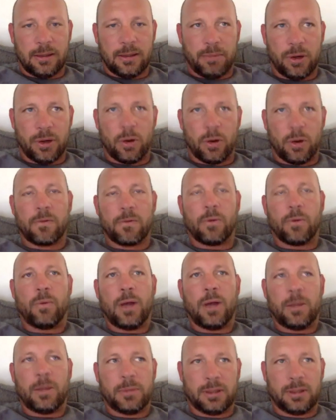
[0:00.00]
been
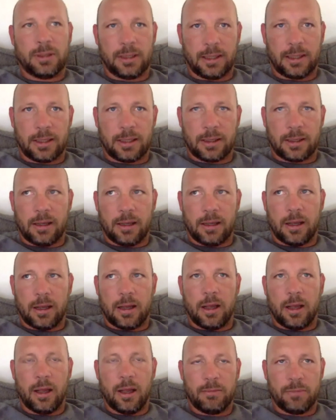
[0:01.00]
overwhelmingly
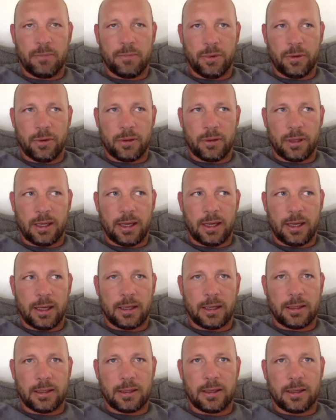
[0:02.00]
humble
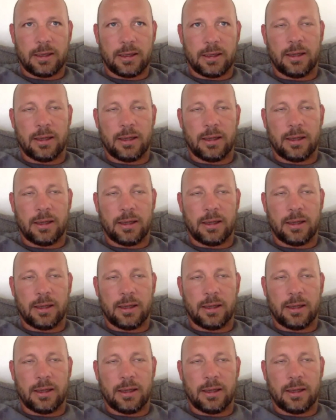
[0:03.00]
and